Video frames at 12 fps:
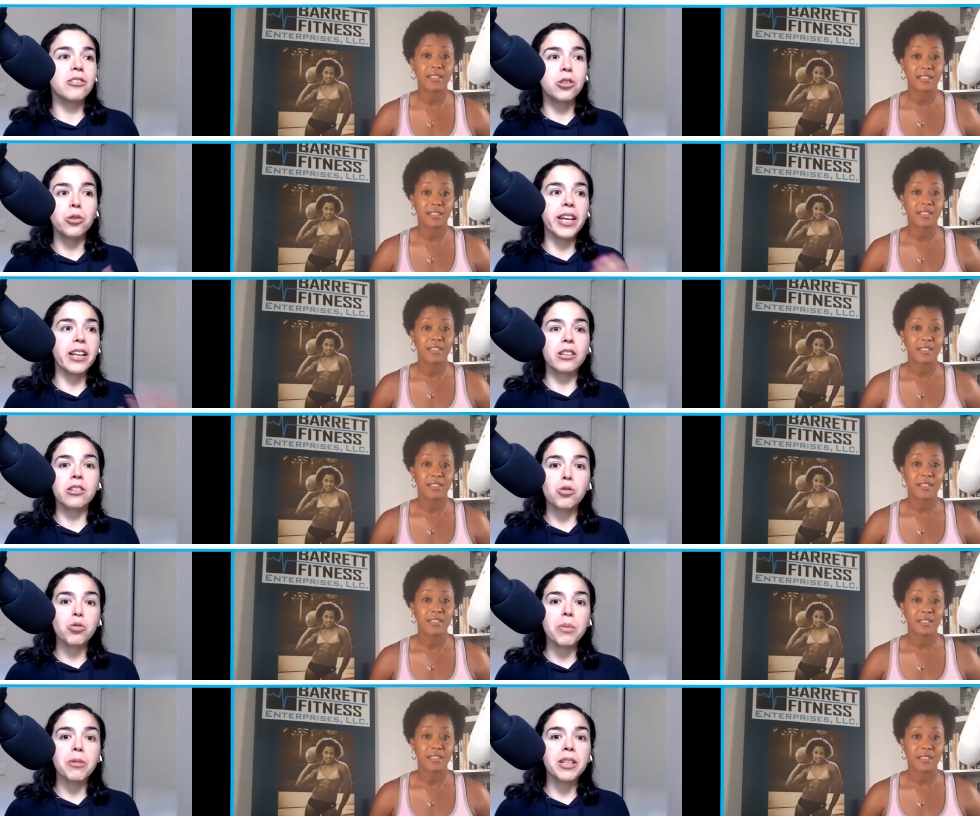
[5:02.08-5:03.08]
Speaker 1: you can
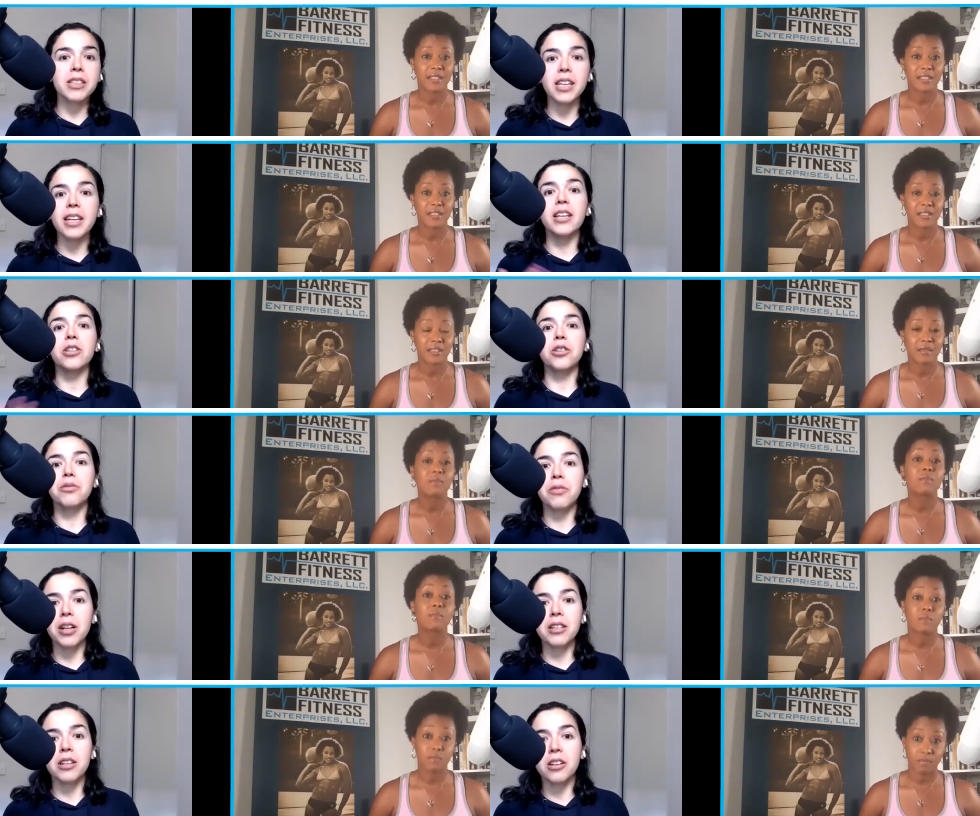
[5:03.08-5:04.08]
swim one day and you
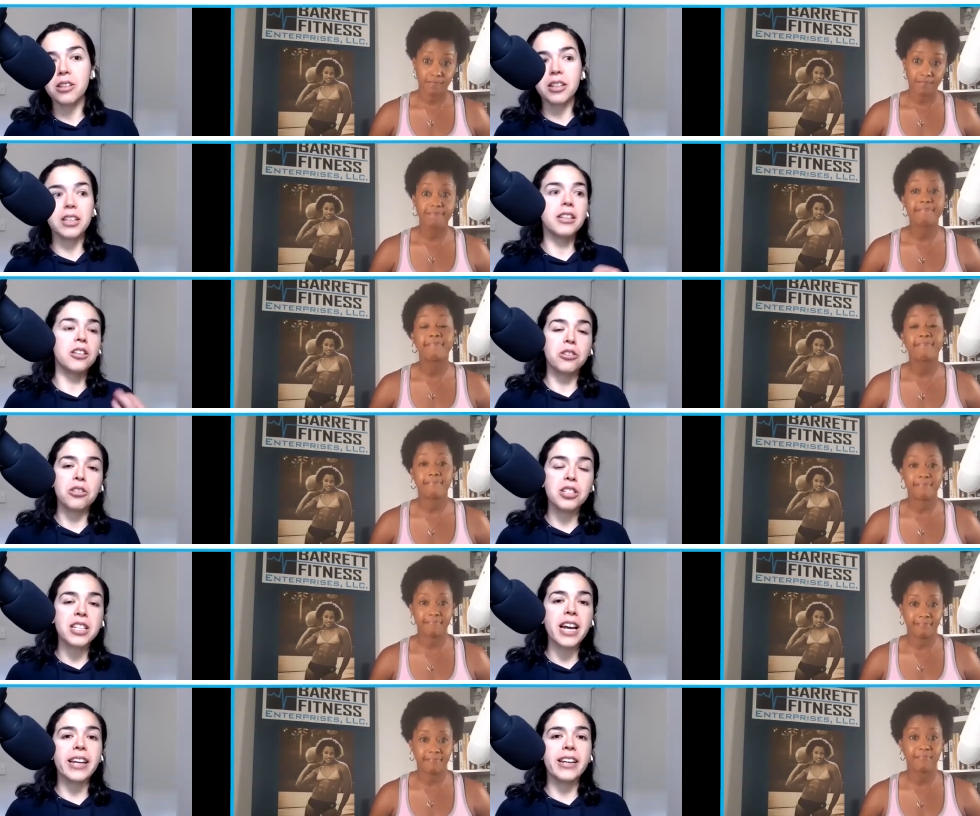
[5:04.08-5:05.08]
run the other and then you go
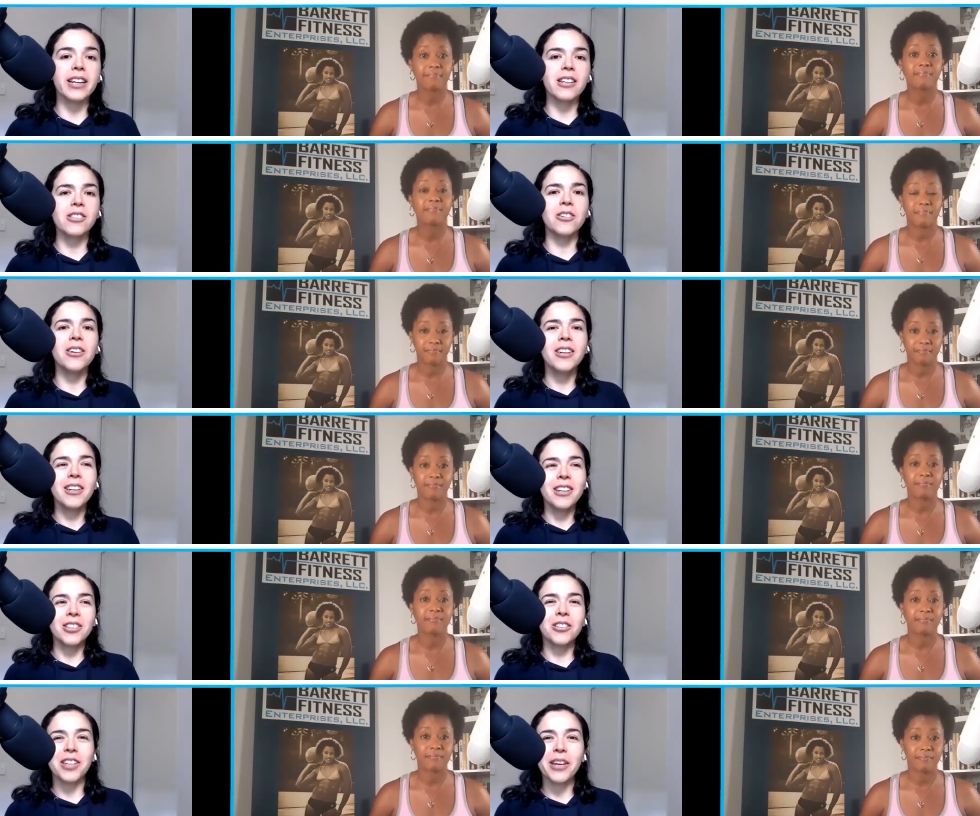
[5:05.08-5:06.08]
cycling. So
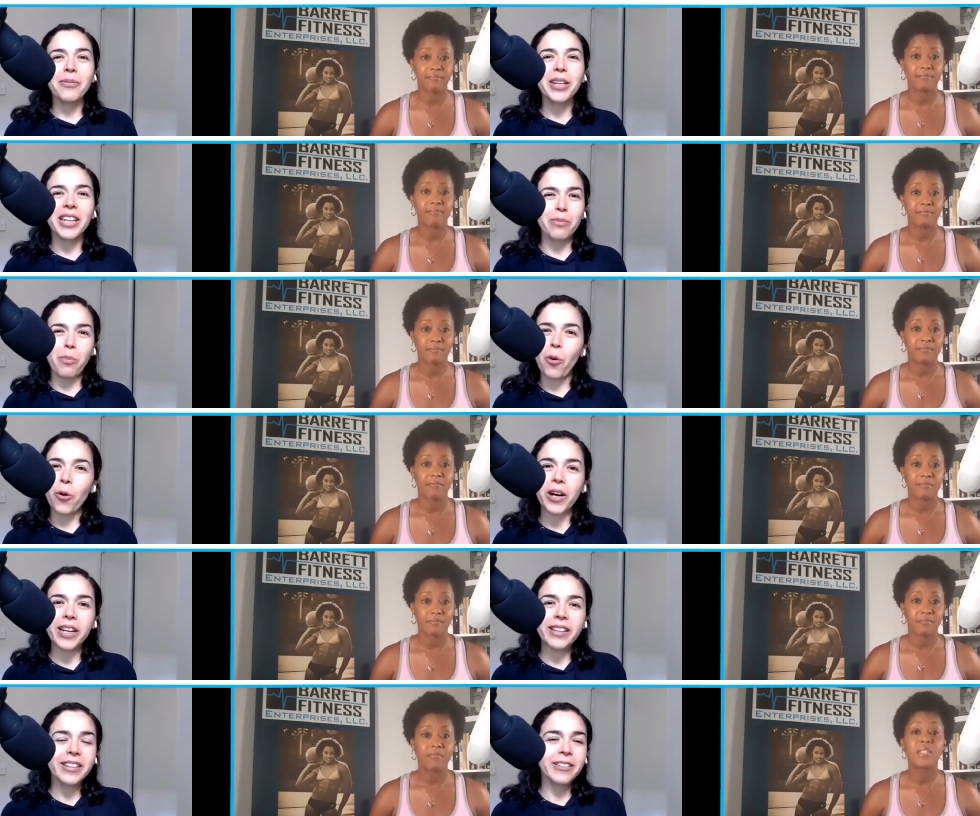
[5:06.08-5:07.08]
you never get
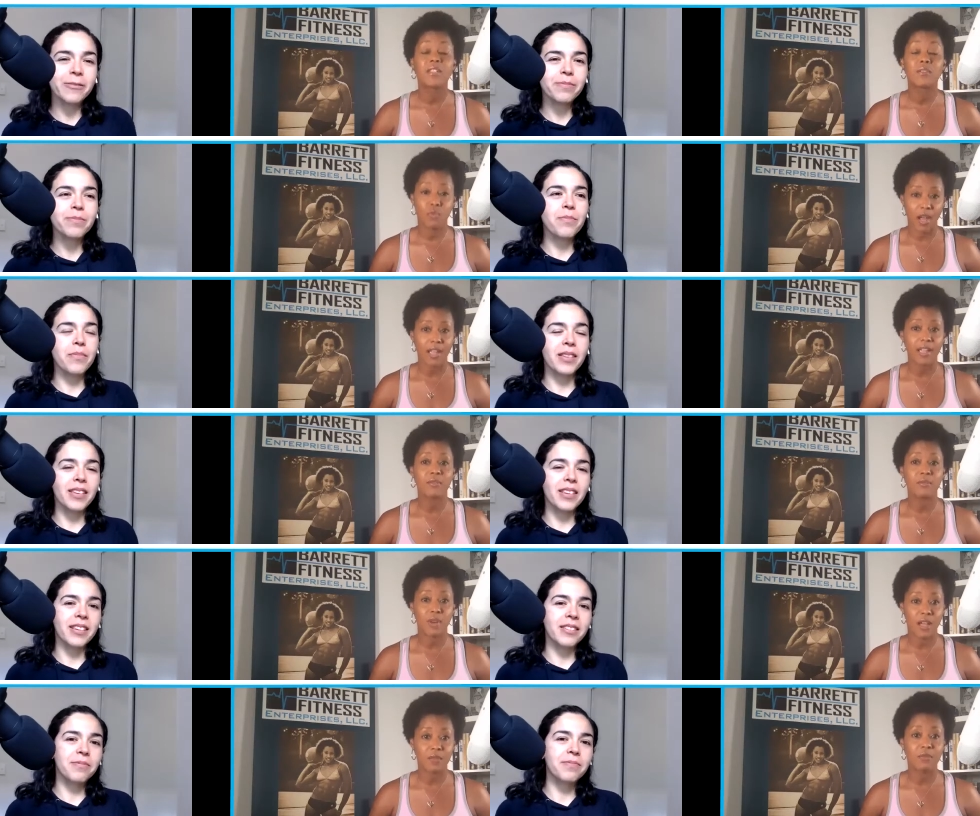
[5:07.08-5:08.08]
bored
Speaker 2: Right,
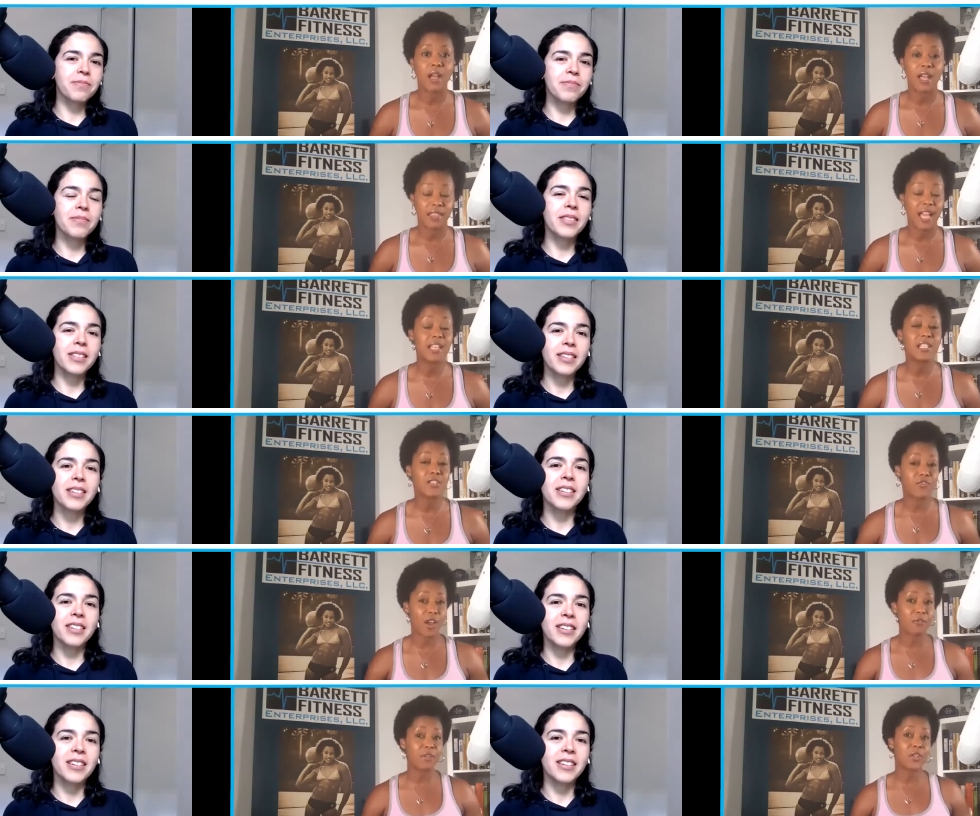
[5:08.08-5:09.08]
right, right. That is
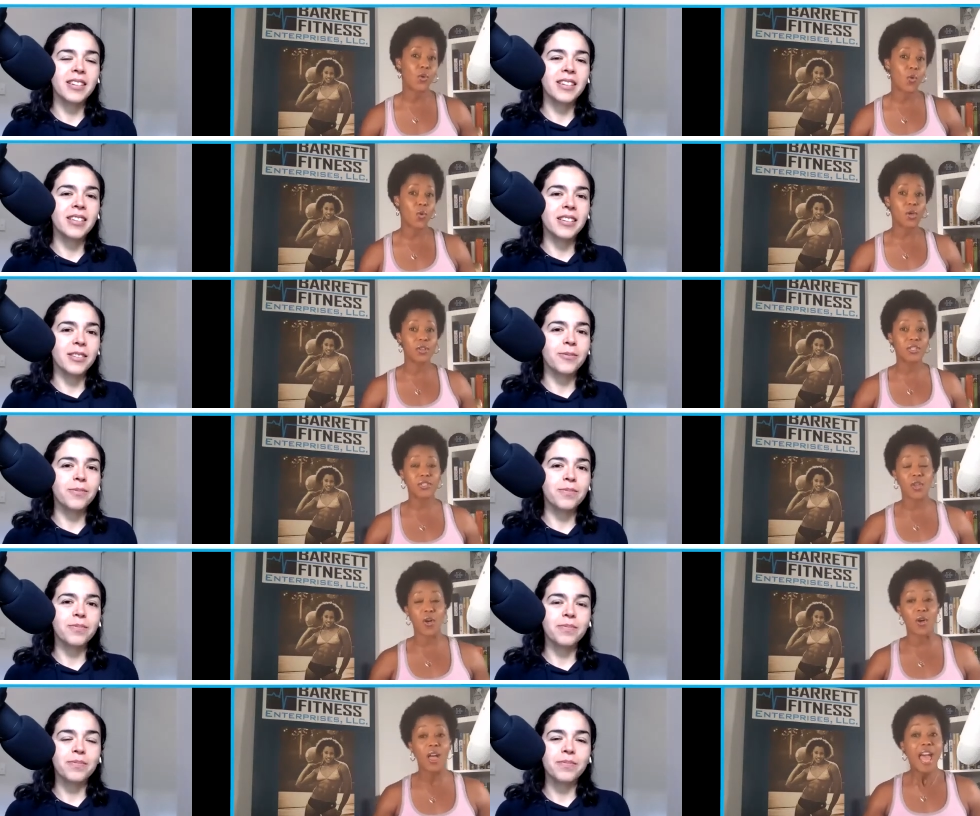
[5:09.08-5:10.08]
very cool.
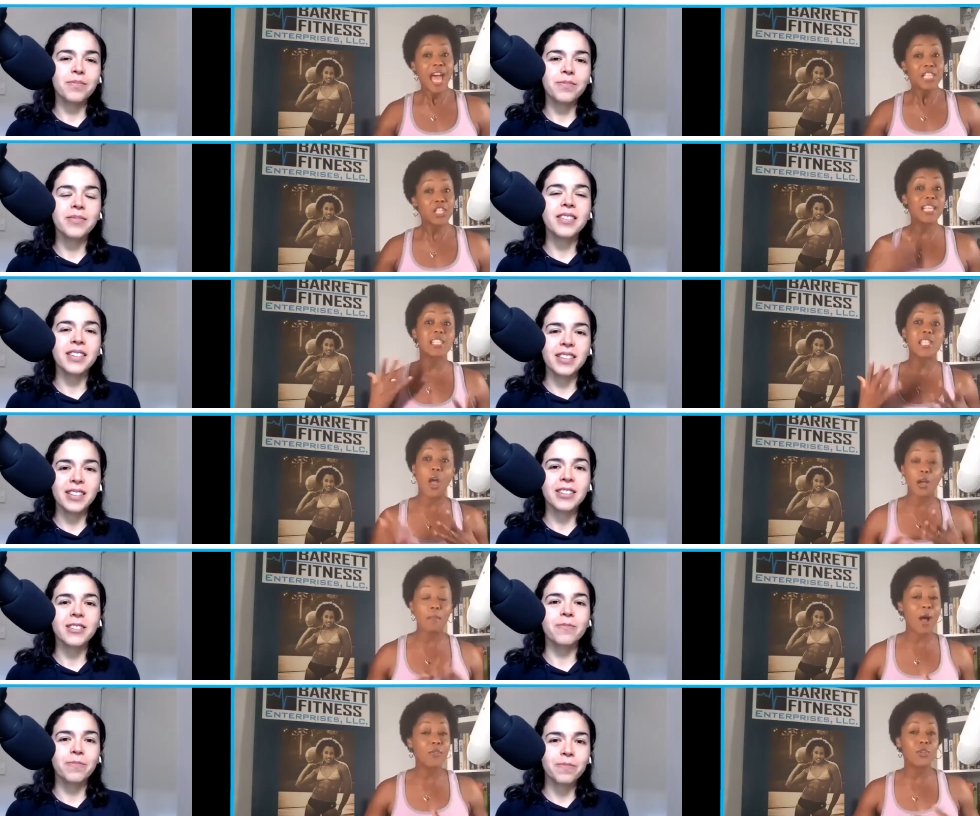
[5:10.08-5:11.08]
So, so let's talk
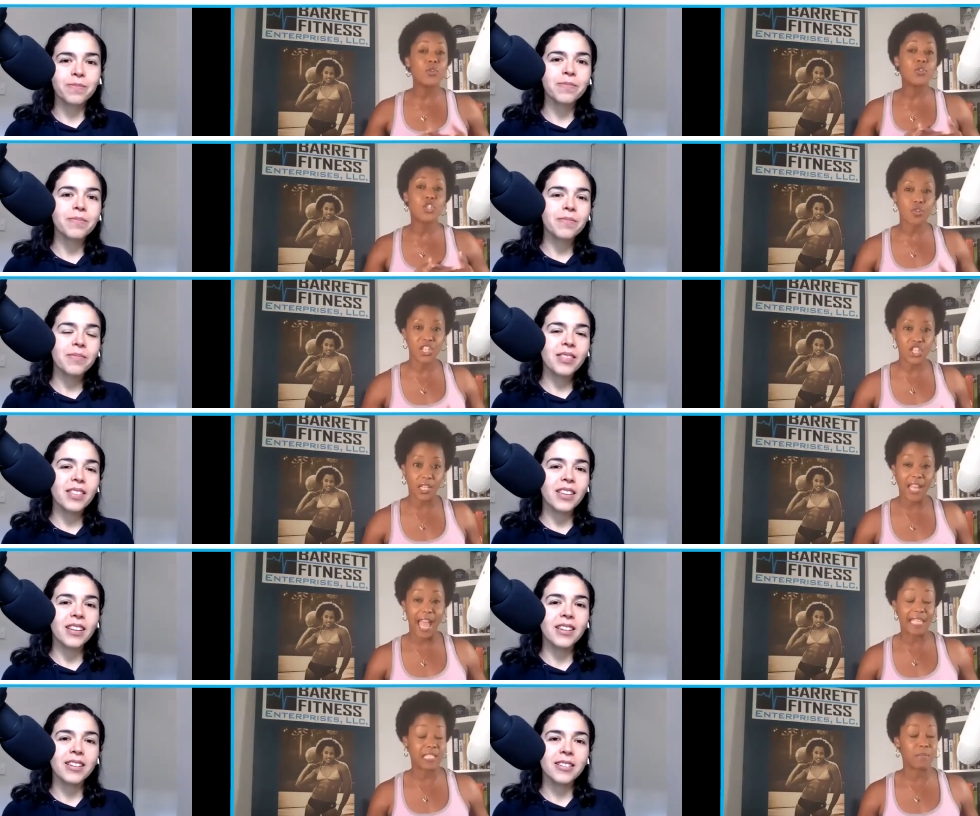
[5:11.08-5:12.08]
about the nutrition
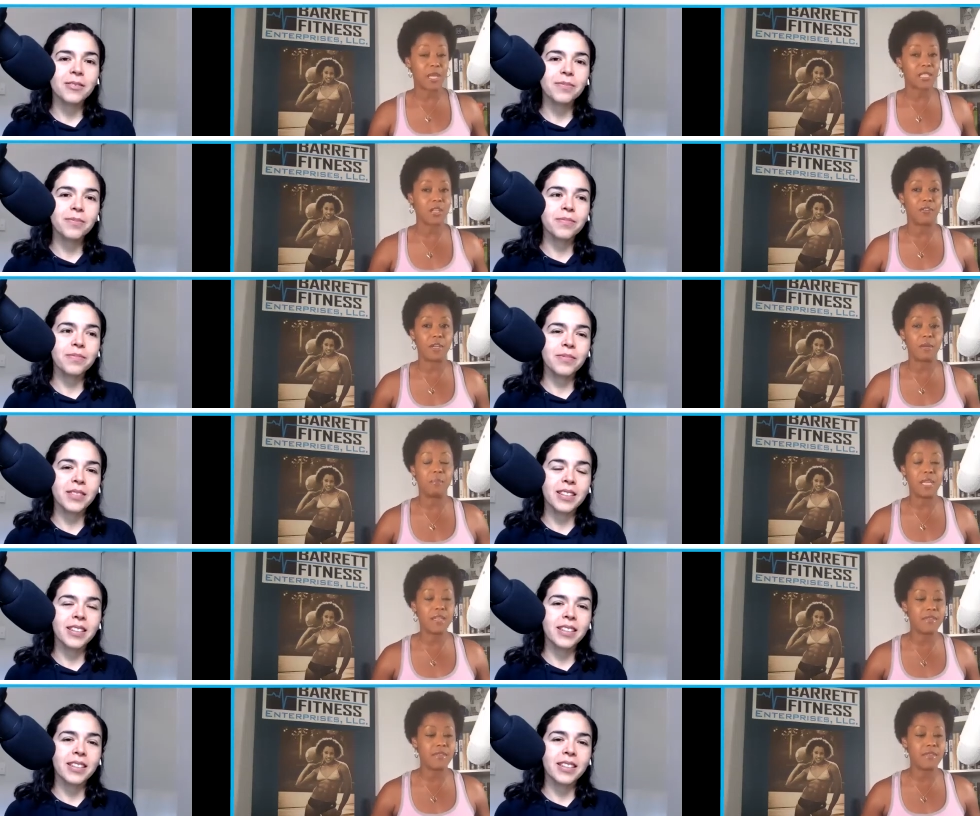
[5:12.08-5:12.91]
aspect of it. Being